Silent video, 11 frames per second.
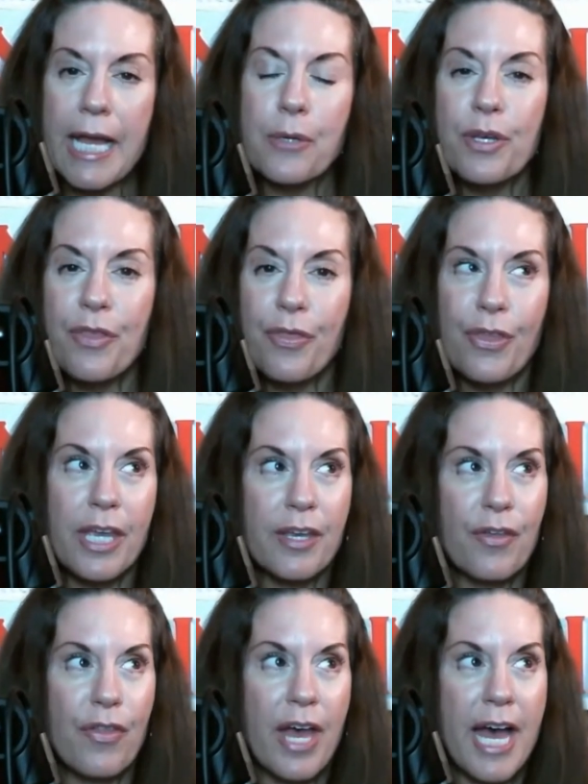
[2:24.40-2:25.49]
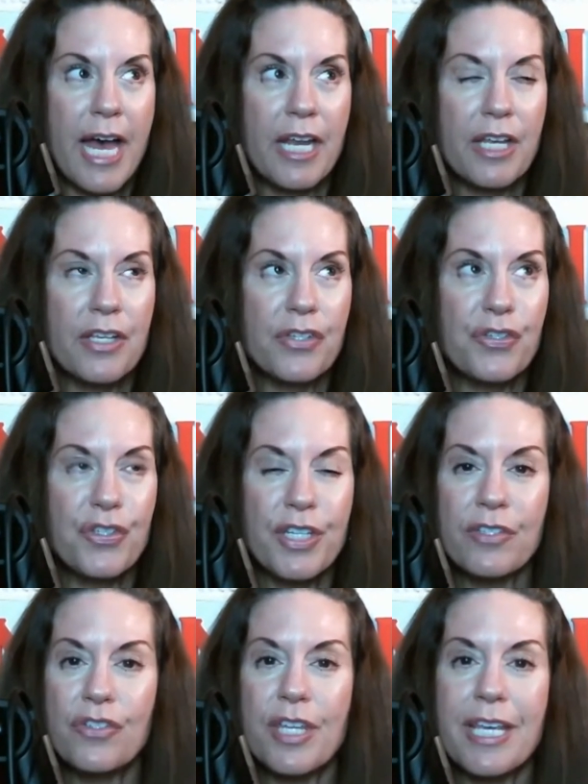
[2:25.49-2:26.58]
I would think that
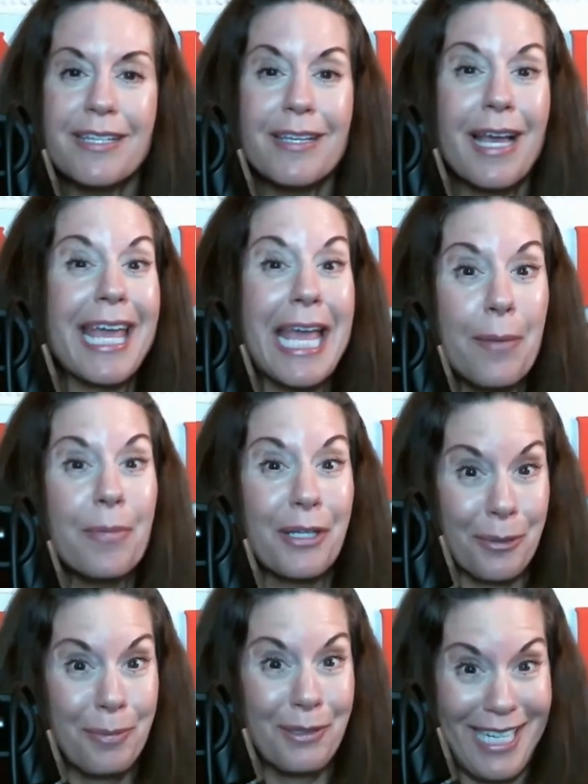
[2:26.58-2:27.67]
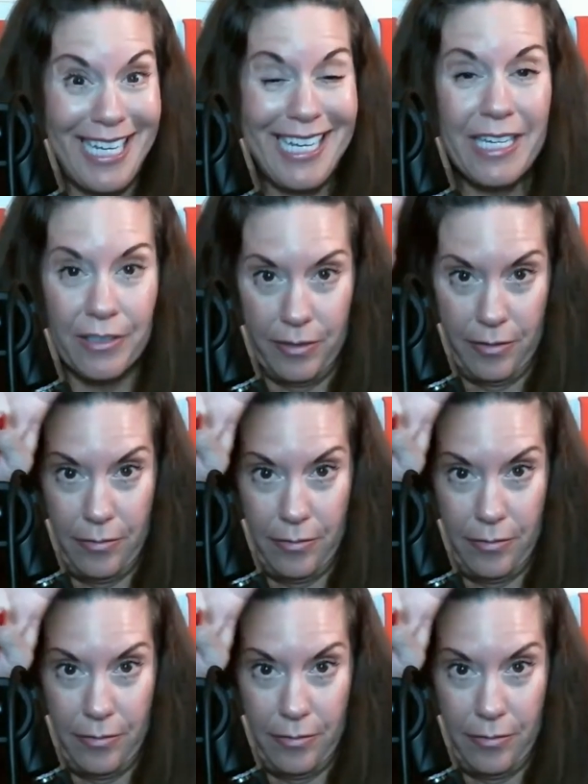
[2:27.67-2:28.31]
since they amicably